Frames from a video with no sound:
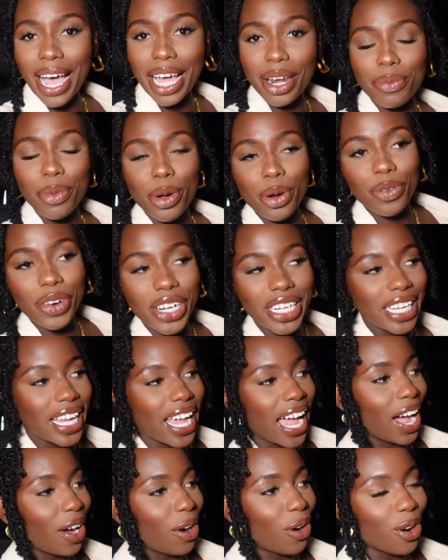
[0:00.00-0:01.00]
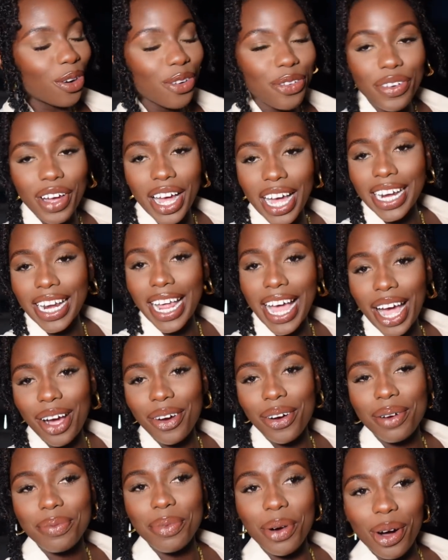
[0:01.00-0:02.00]
and we're already off and
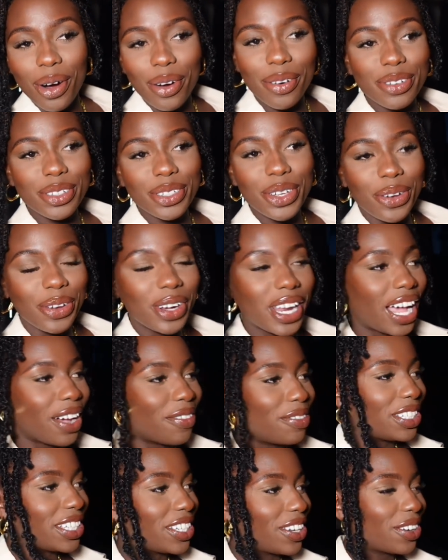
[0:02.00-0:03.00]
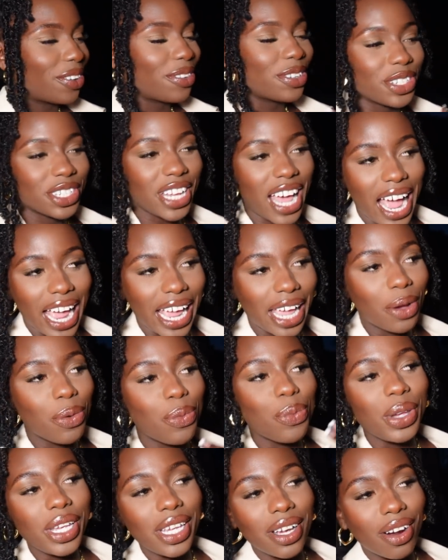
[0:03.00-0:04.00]
out. I'm off to go and have dinner. Not just I.
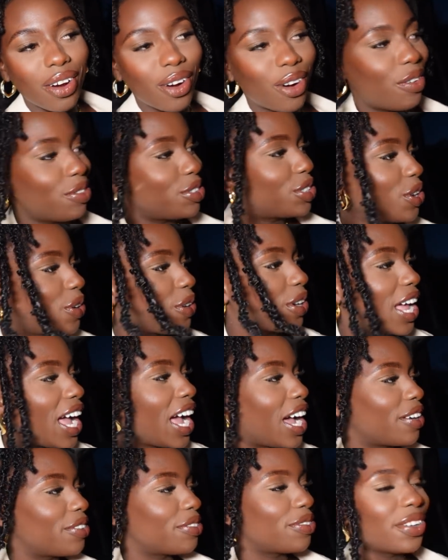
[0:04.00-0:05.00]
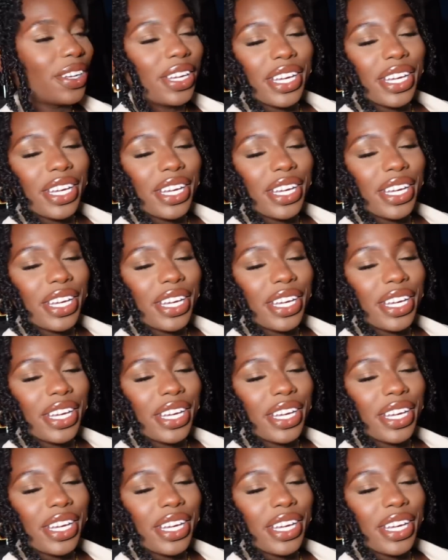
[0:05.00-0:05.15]
We are off to go and have